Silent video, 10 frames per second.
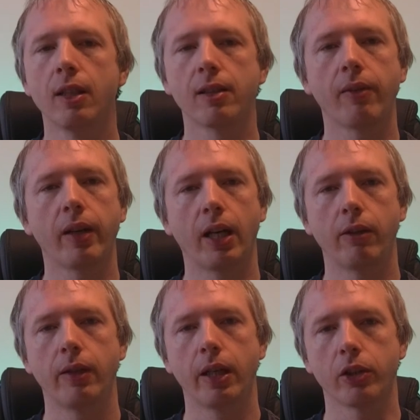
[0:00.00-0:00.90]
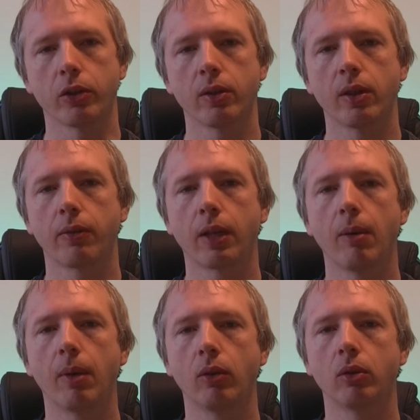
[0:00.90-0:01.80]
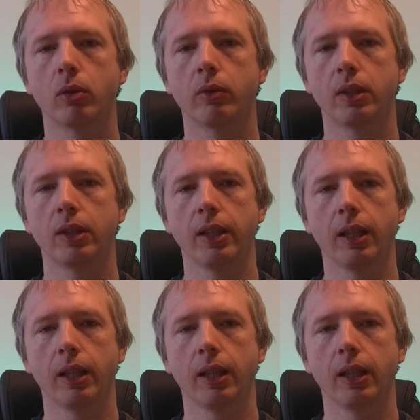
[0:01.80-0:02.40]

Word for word: Several versions have came out over the